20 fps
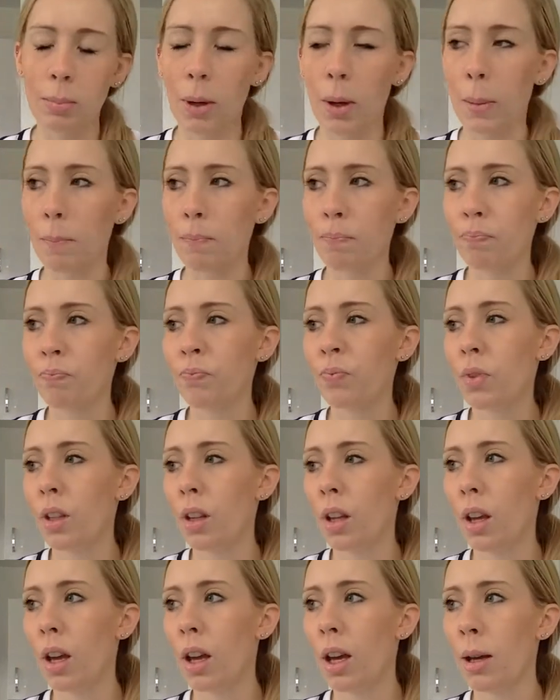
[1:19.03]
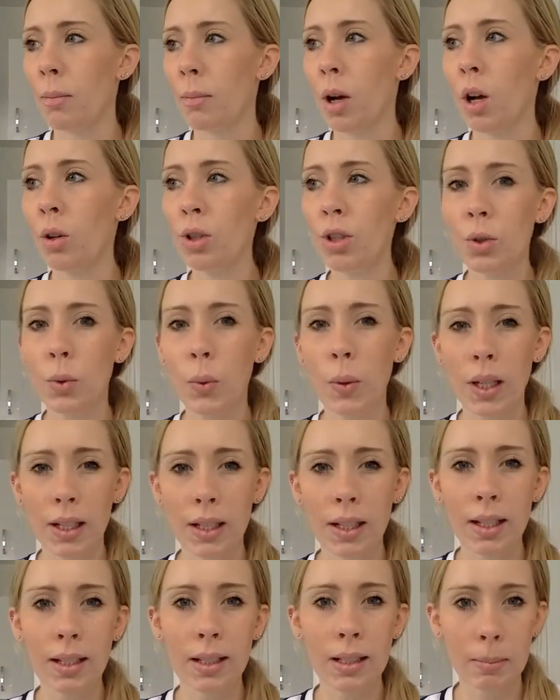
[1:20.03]
But I'll just
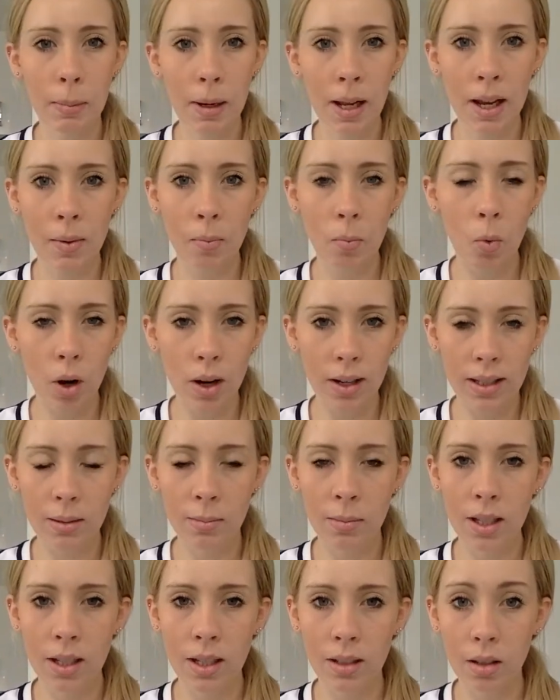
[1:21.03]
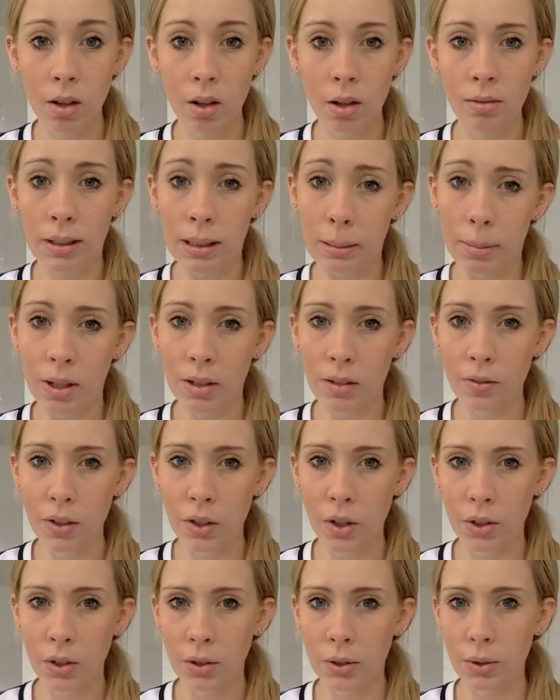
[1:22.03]
quickly explain why some of these are really
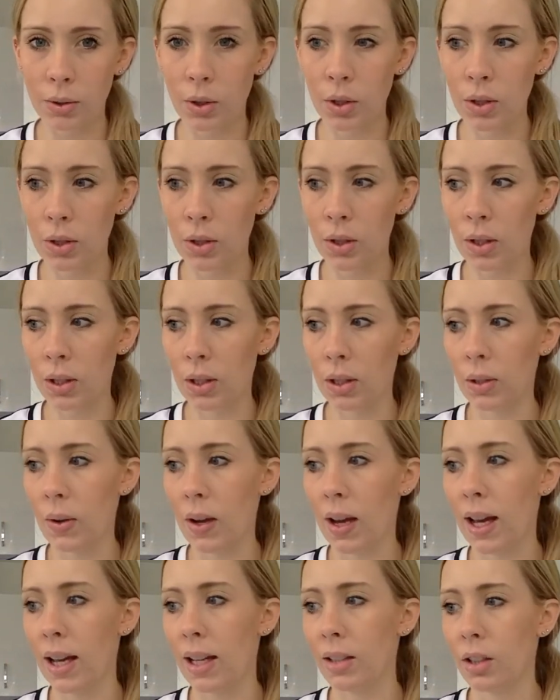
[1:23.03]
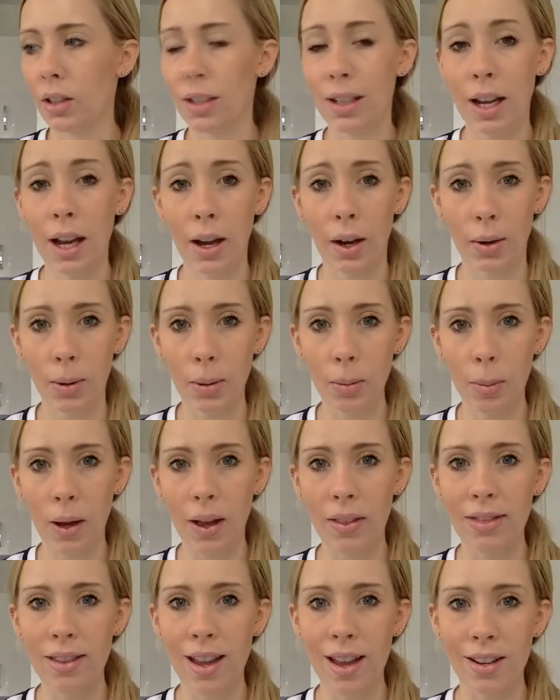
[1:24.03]
beneficial to you and can help,
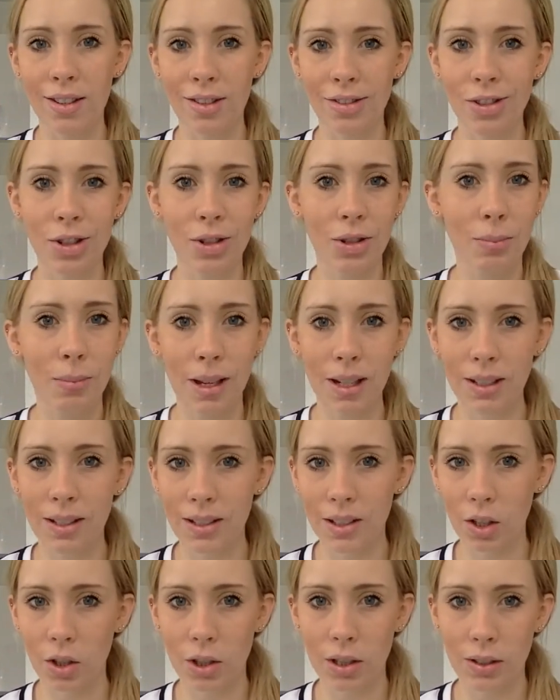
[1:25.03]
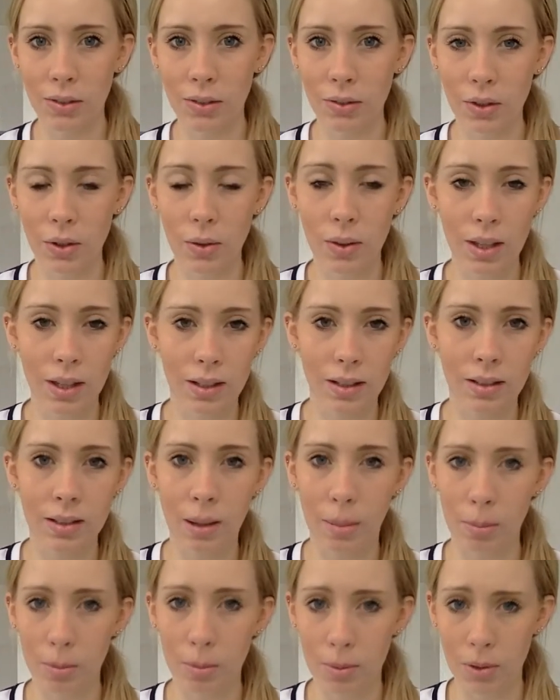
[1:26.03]
and then you can make a decision if you think
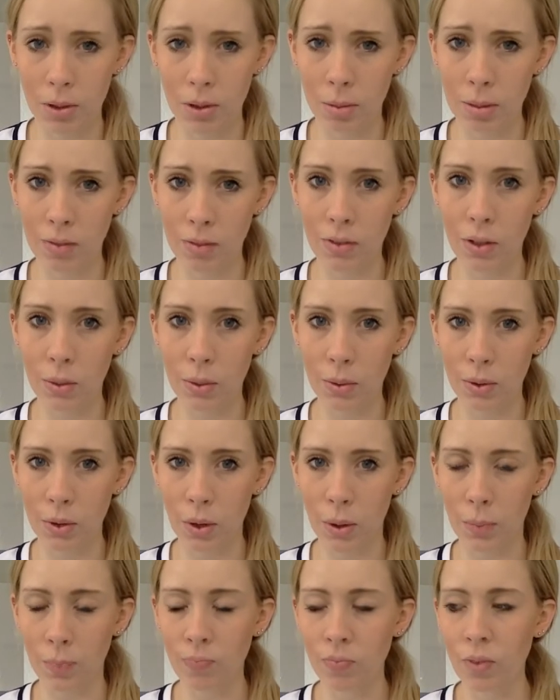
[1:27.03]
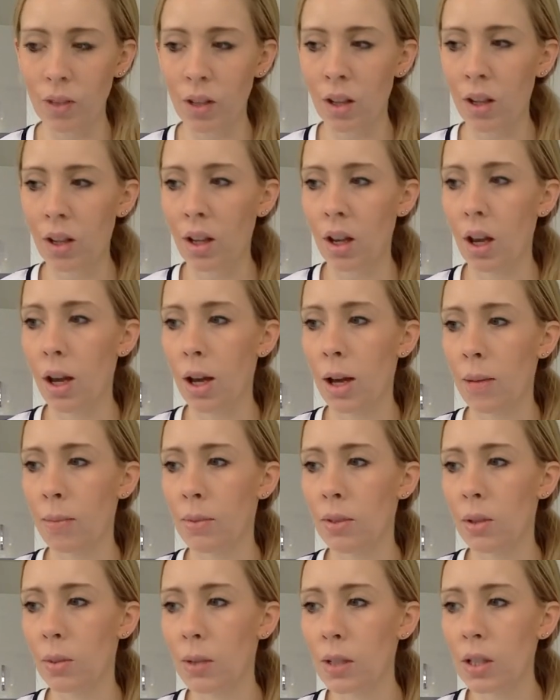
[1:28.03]
supplements could be for you or not.
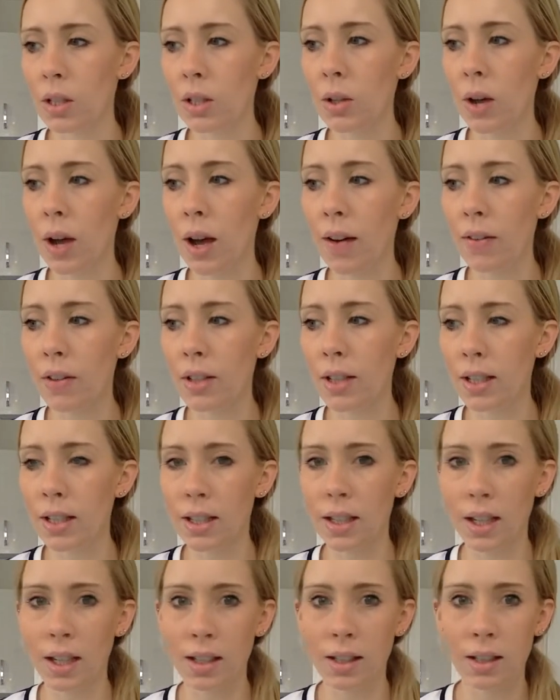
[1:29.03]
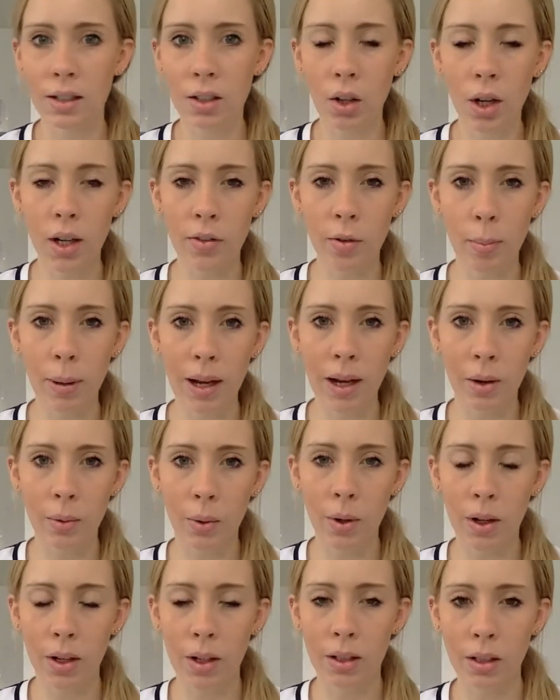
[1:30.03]
So we do have a dedicated
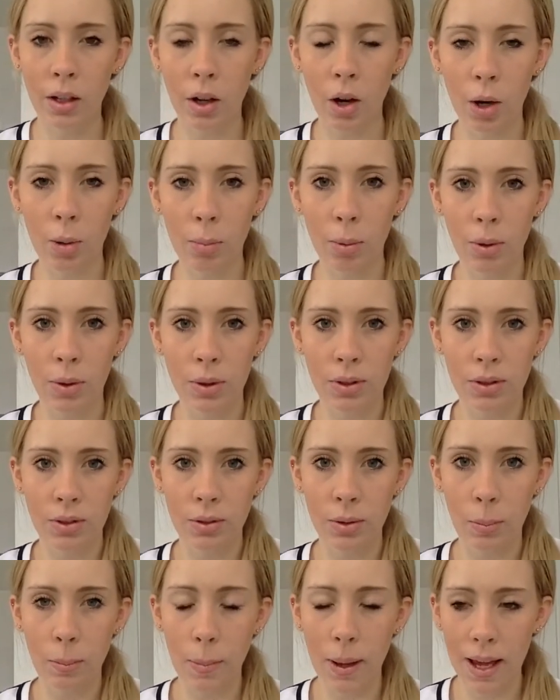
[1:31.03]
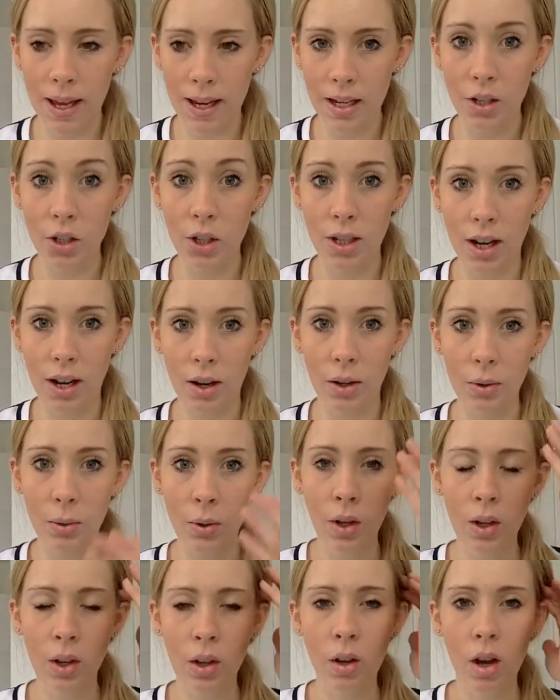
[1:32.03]
Overpower Arbonne page now,
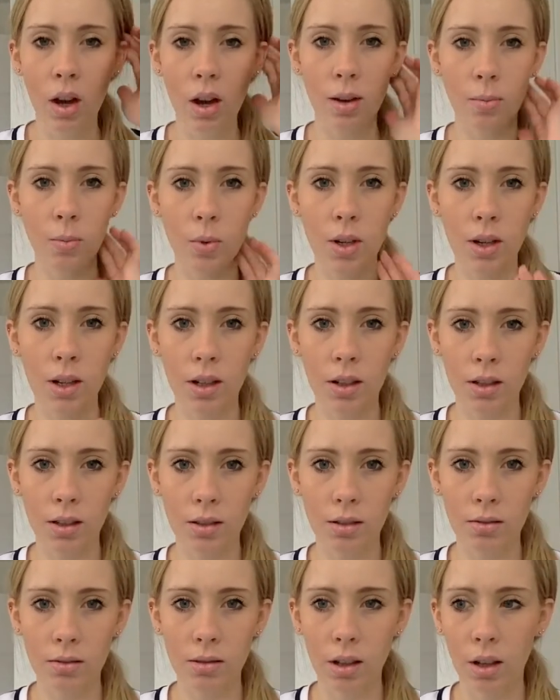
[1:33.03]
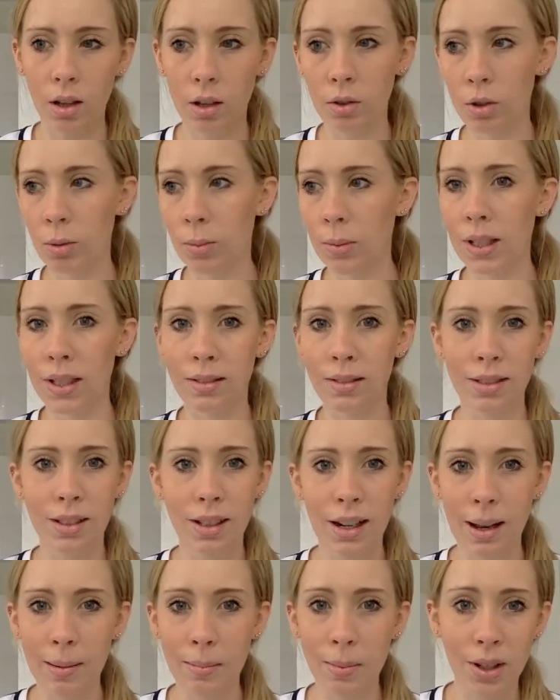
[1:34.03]
and we are 100%
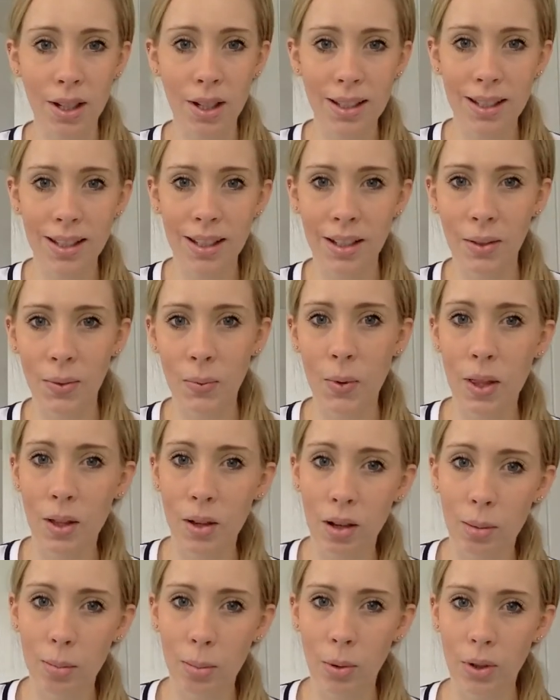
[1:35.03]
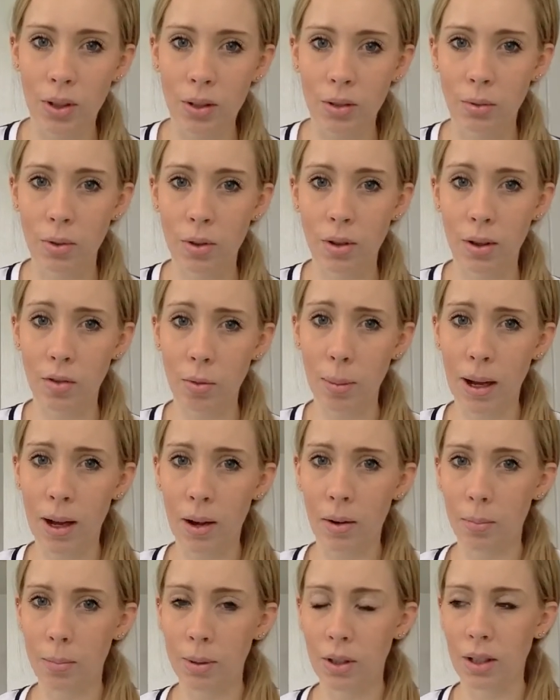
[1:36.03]
collaborating with Arbonne, with
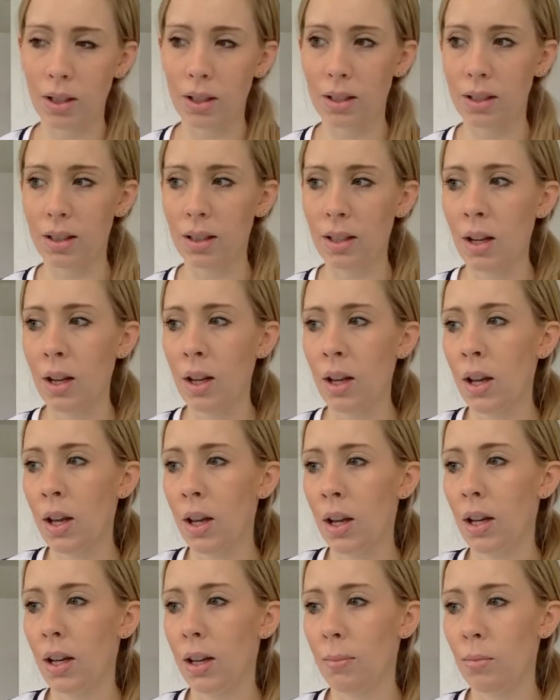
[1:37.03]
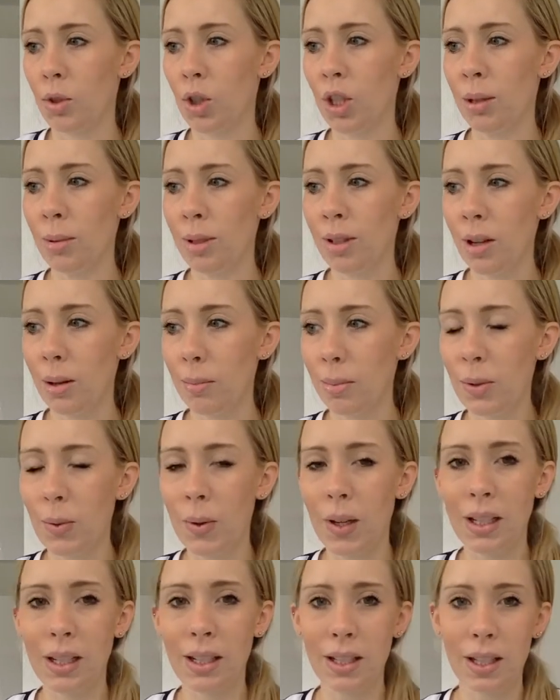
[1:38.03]
Overpower, because Jim and I,
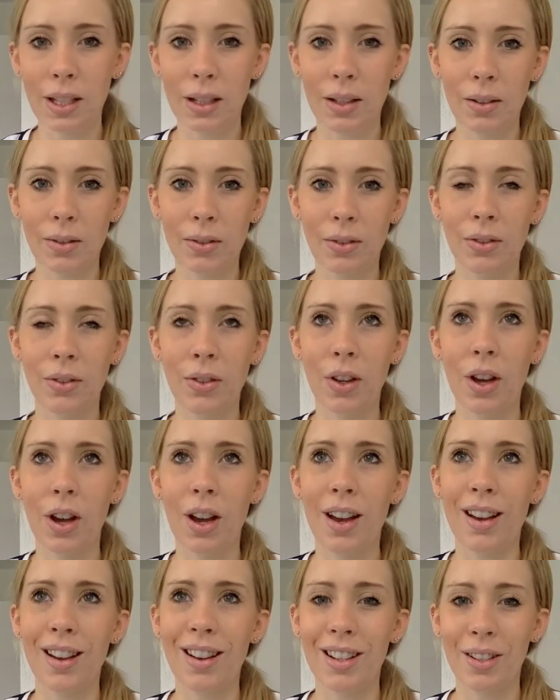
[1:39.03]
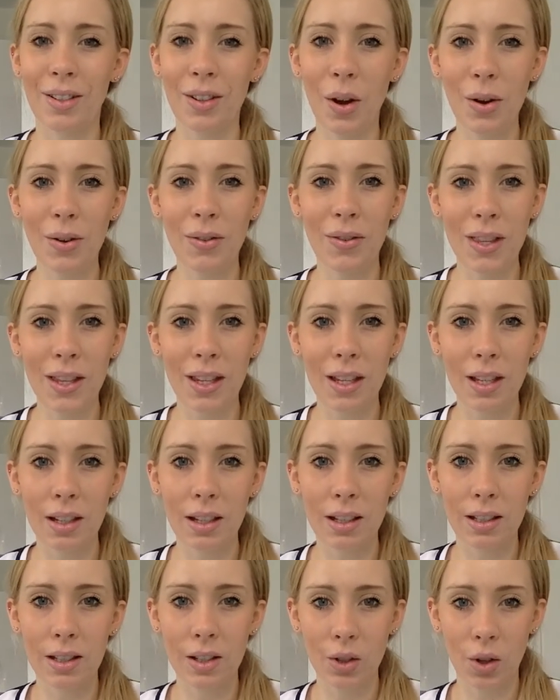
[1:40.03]
between us, have over the
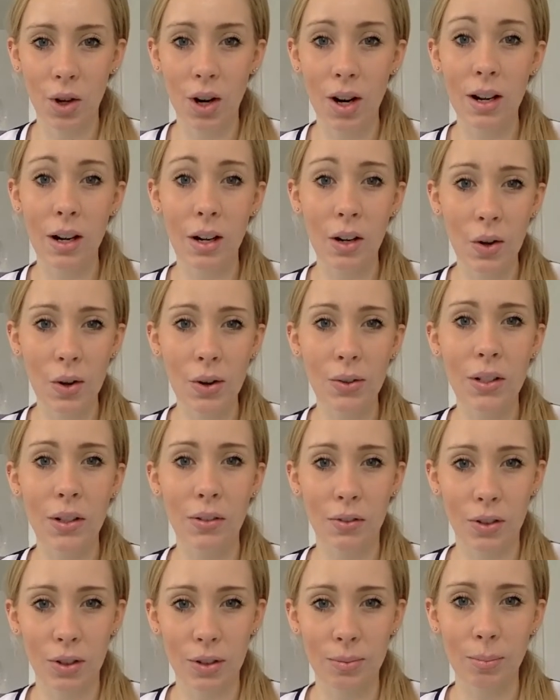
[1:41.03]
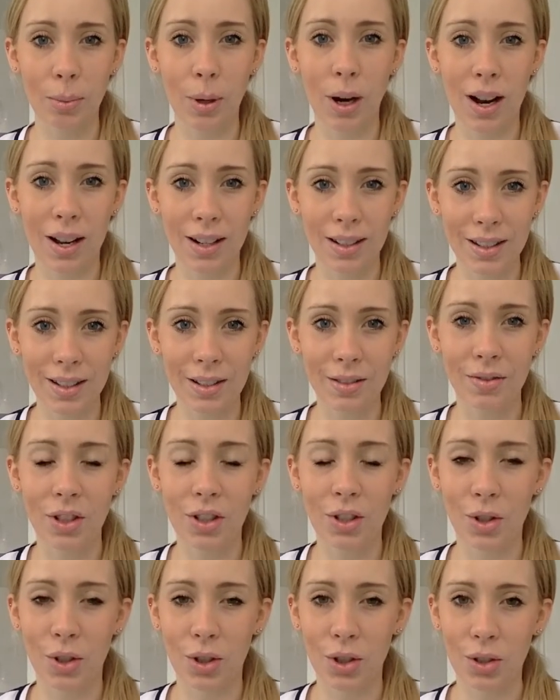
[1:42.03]
years tried a lot of different brands of
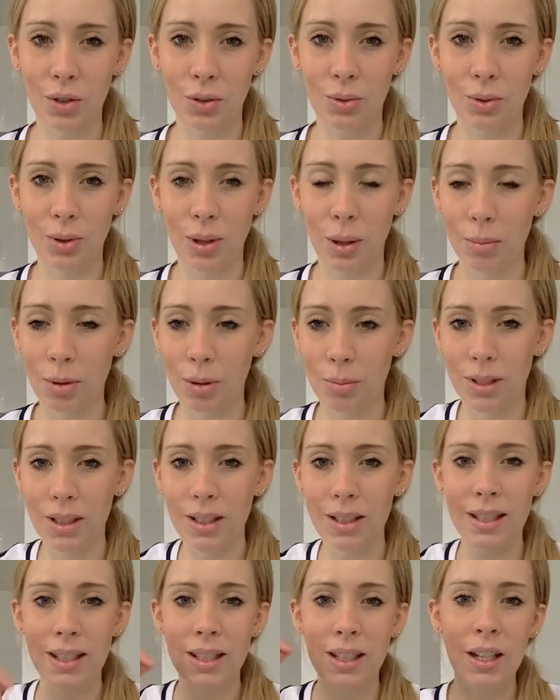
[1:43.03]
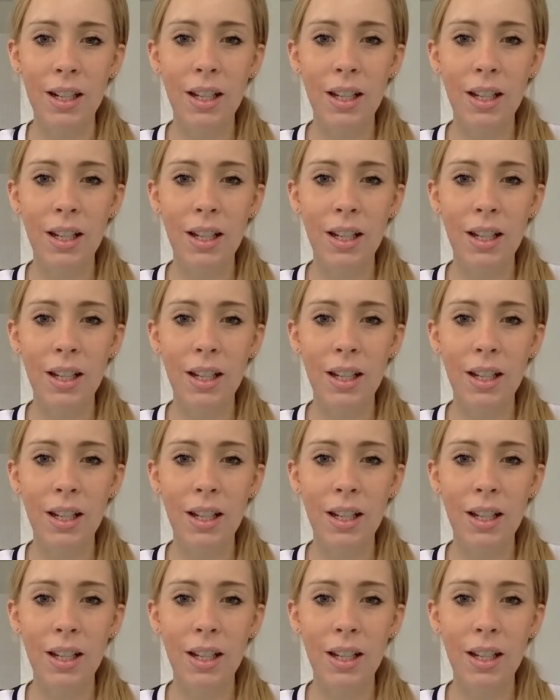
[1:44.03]
nutritional supplements.